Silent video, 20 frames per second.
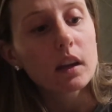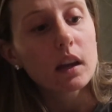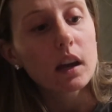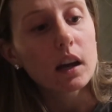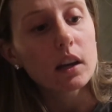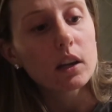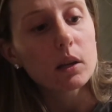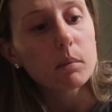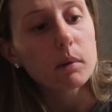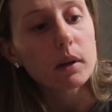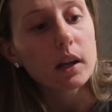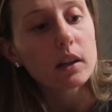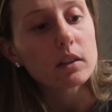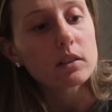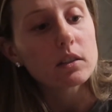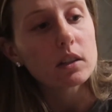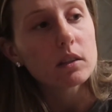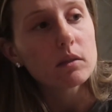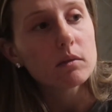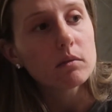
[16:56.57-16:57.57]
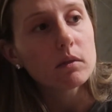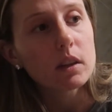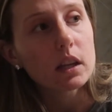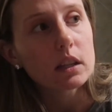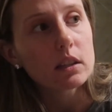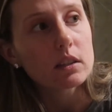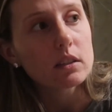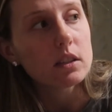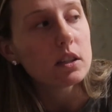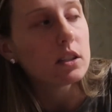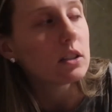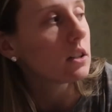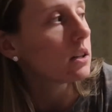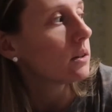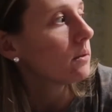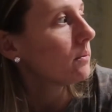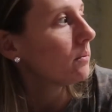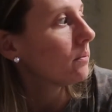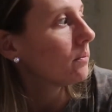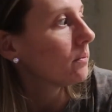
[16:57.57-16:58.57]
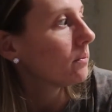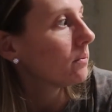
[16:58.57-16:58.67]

how do you pronounce it? Anesthesia?